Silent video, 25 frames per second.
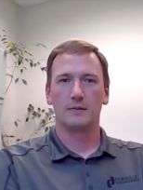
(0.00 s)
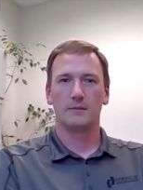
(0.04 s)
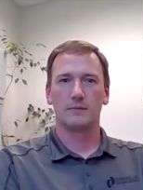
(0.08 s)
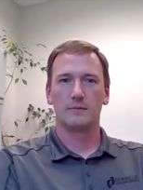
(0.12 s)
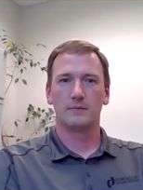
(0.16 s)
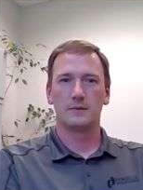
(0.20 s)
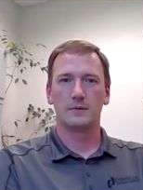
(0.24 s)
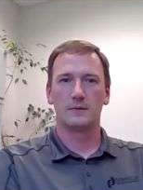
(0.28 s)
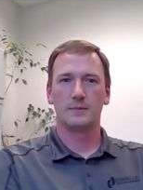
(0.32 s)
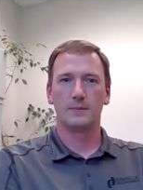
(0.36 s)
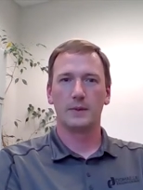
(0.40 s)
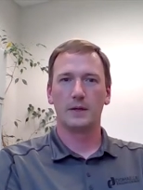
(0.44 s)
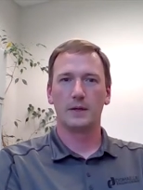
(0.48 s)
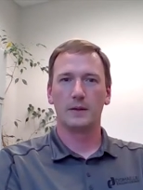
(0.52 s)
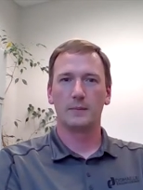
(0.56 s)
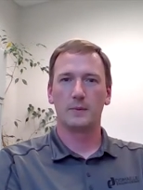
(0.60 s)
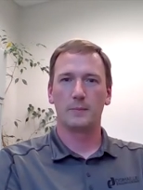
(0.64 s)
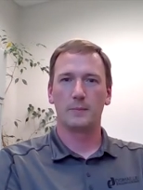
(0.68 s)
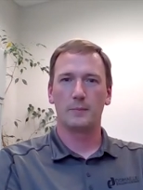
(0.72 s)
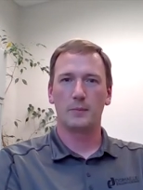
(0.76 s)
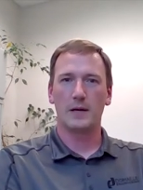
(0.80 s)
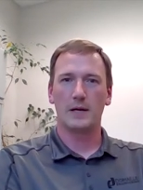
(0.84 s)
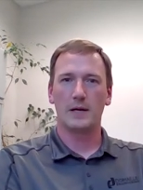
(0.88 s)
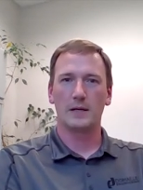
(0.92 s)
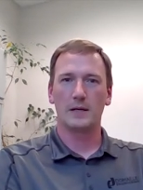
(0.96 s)
speed up the
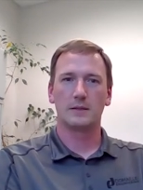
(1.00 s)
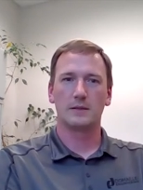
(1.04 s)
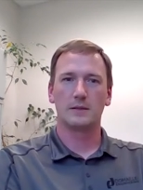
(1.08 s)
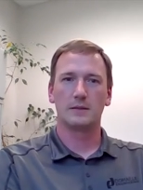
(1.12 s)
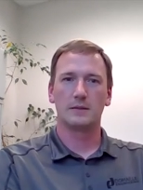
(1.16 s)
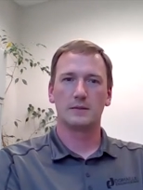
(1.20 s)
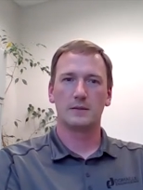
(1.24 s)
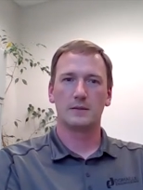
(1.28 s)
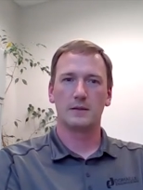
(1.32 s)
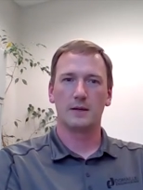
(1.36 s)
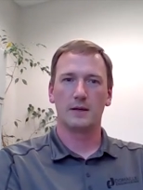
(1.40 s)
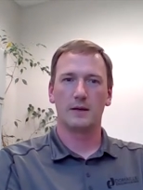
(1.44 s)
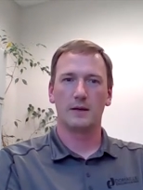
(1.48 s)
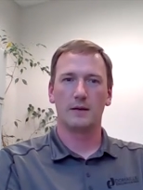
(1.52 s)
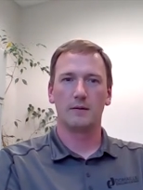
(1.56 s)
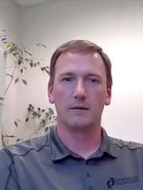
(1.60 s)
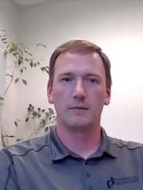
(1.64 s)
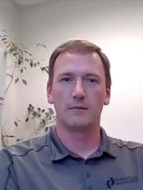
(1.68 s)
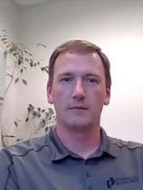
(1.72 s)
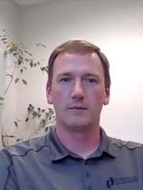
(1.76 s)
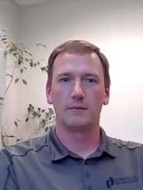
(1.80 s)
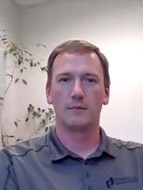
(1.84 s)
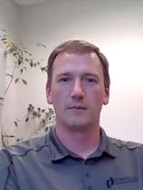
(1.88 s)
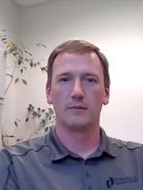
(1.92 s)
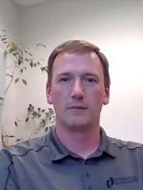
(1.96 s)
process and